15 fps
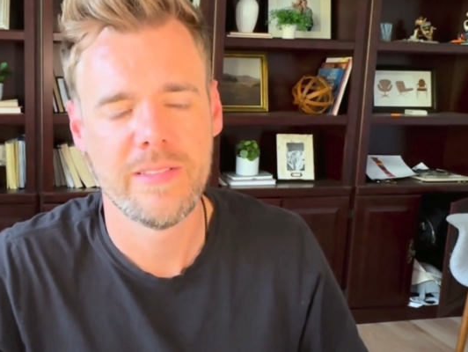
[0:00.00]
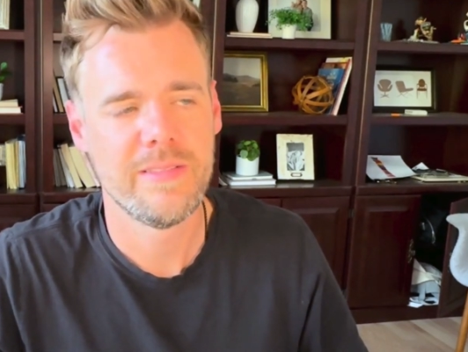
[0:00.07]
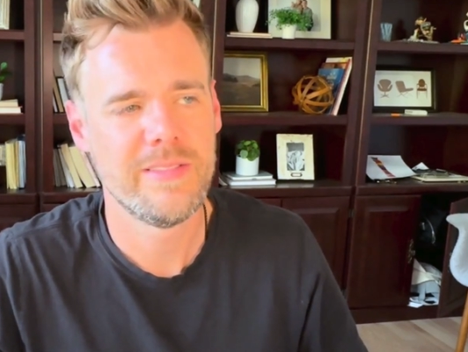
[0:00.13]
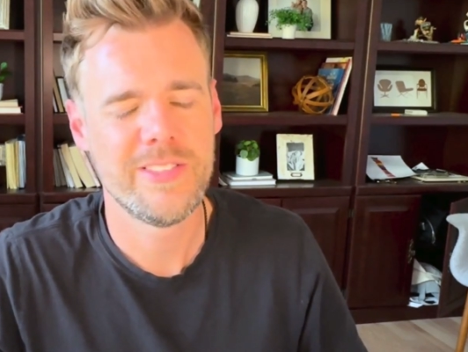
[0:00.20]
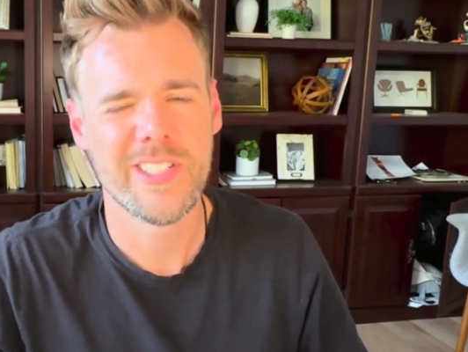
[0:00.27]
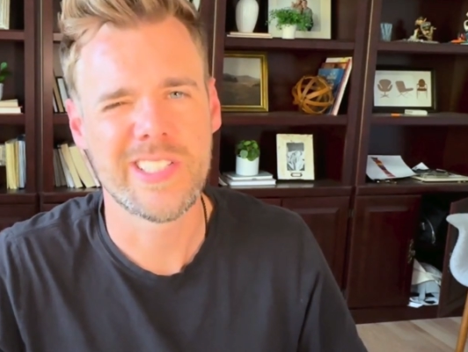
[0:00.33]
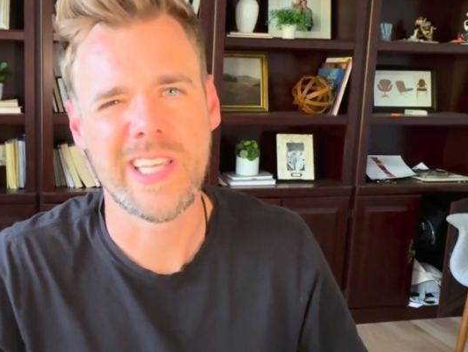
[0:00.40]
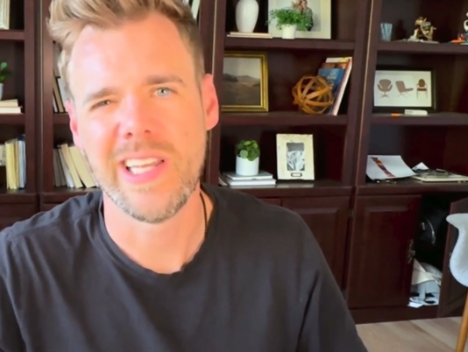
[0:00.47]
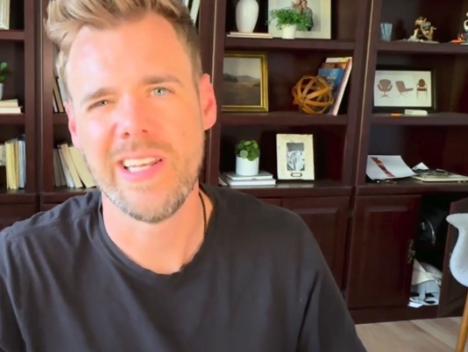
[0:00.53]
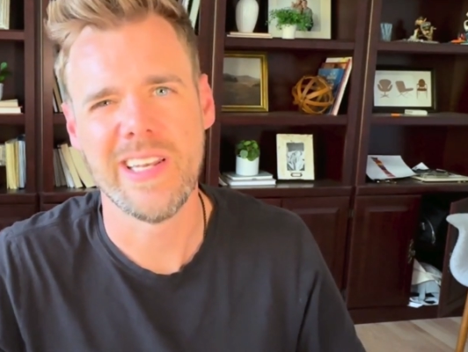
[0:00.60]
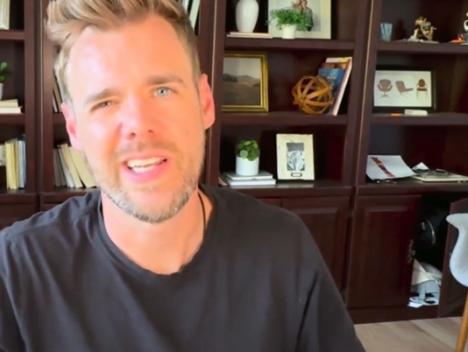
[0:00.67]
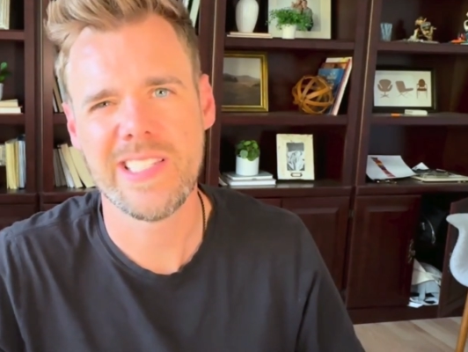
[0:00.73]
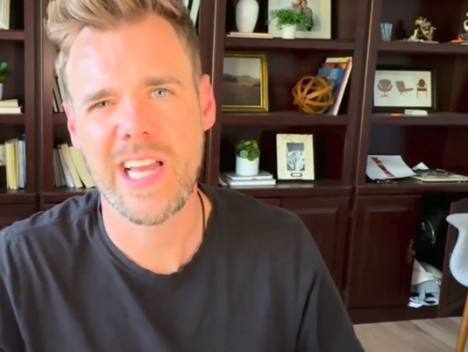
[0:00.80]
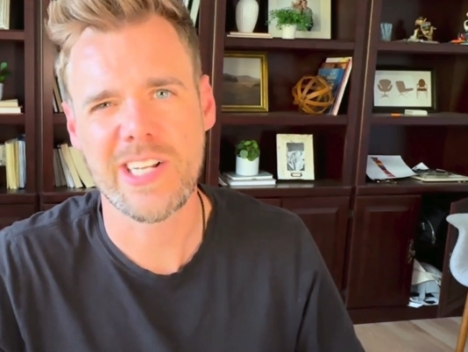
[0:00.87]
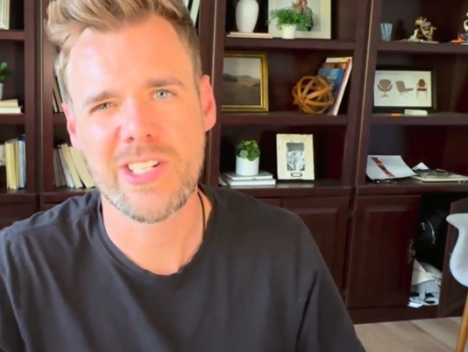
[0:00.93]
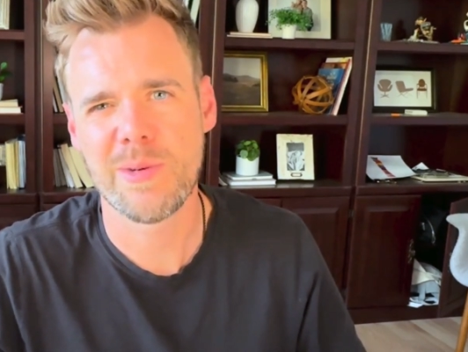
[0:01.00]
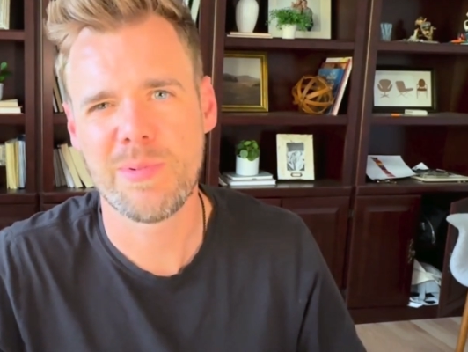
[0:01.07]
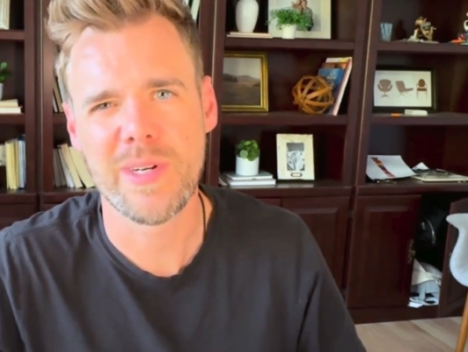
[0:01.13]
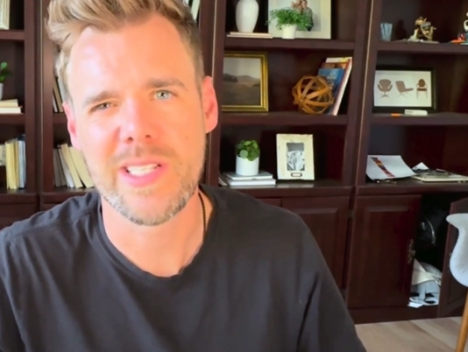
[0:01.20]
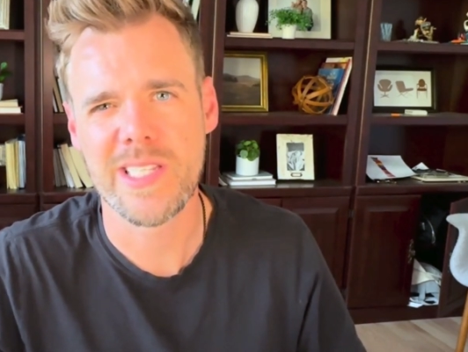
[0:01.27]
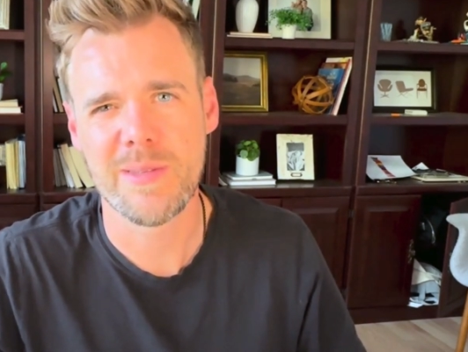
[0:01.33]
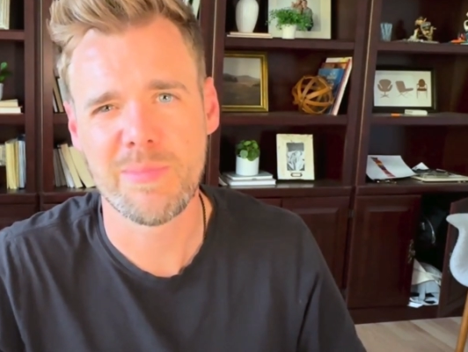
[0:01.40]
Just kidding. It's actually
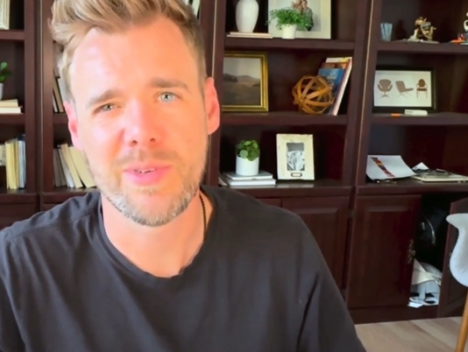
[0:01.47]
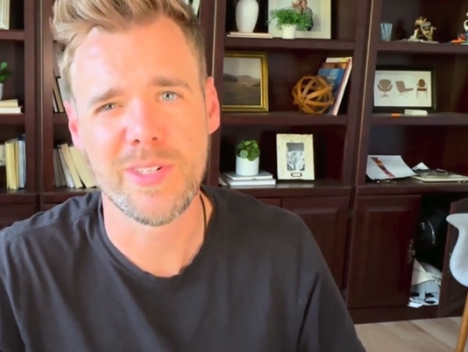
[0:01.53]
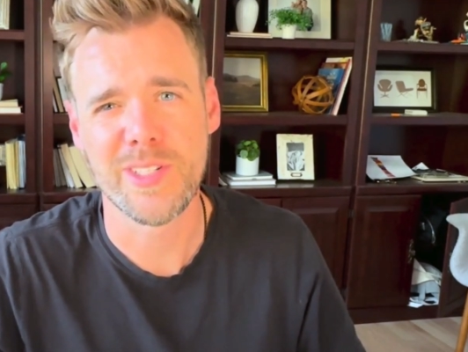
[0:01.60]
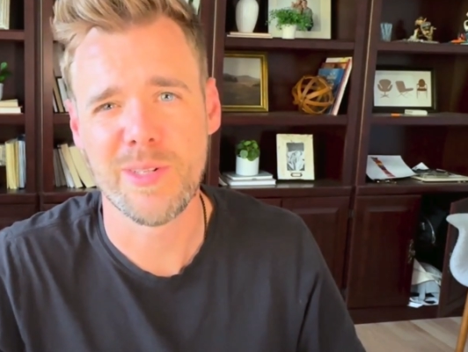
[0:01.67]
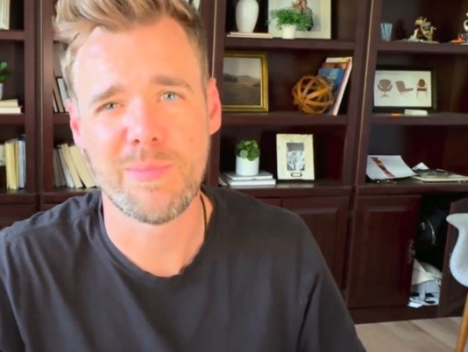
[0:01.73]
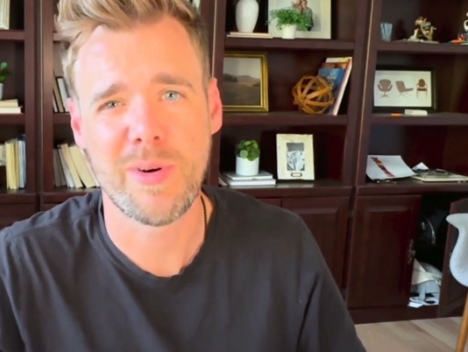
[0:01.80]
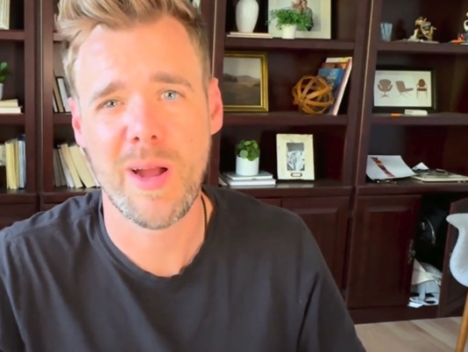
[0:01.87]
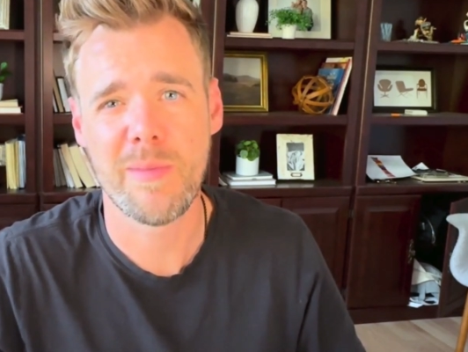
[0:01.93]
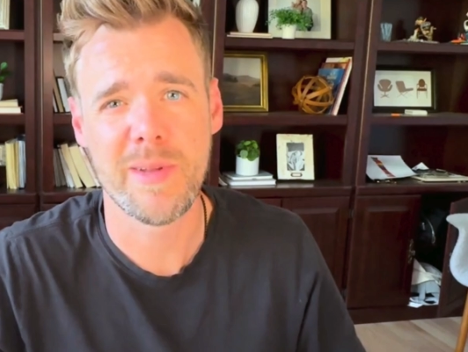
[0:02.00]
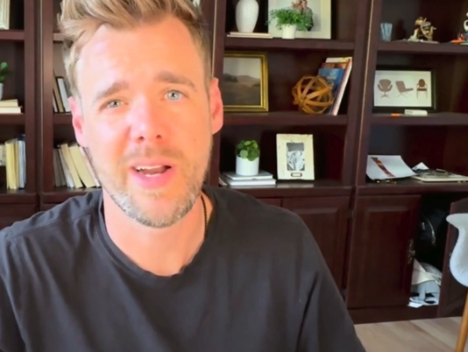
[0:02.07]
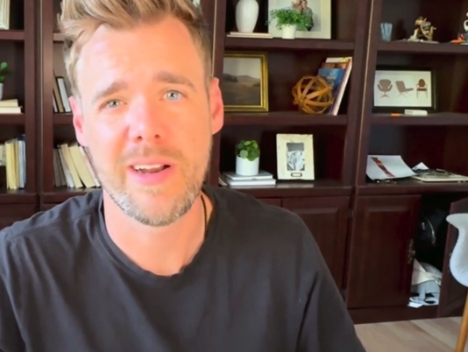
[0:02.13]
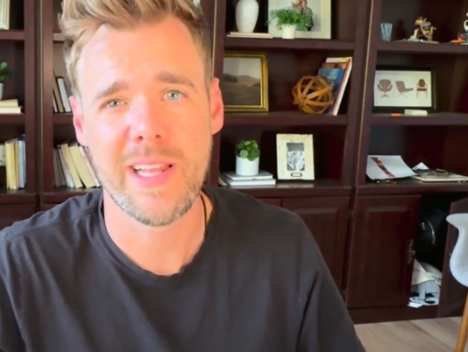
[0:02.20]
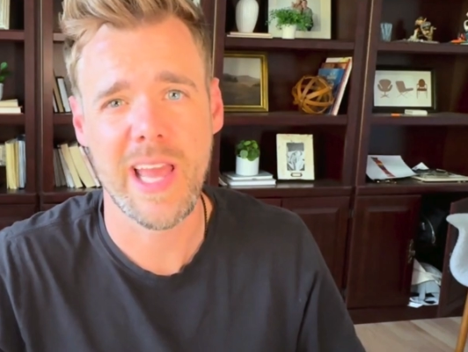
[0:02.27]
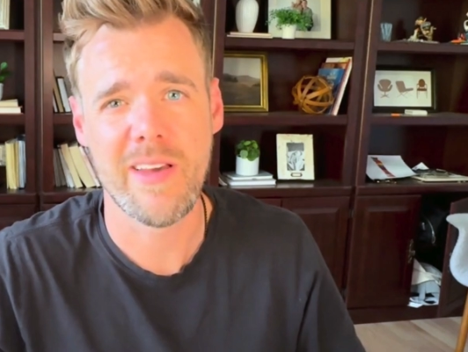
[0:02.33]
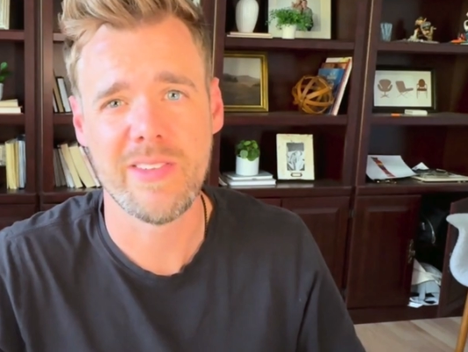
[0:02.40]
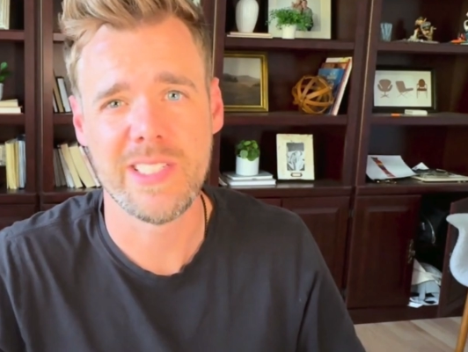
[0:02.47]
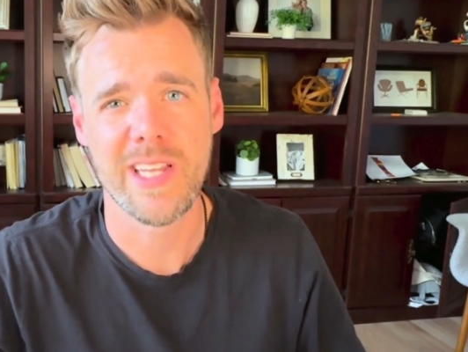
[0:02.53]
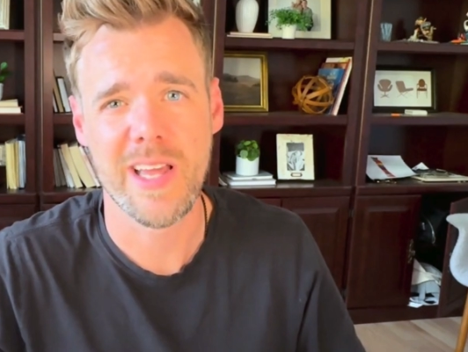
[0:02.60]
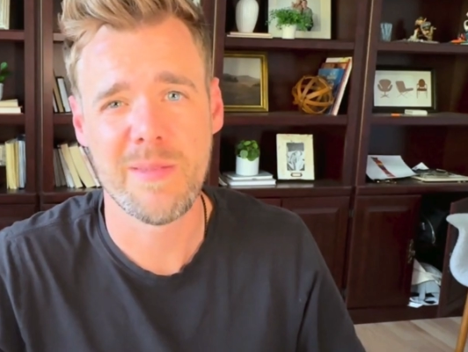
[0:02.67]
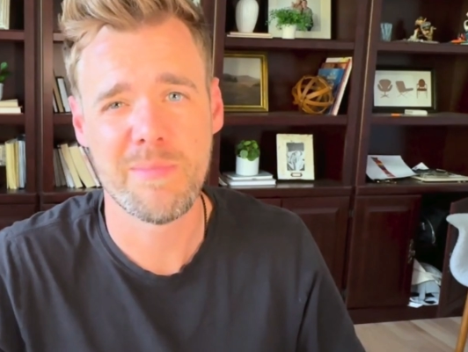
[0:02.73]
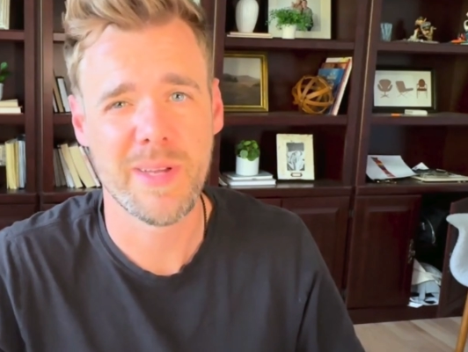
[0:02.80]
pretty simple and you probably already have it done,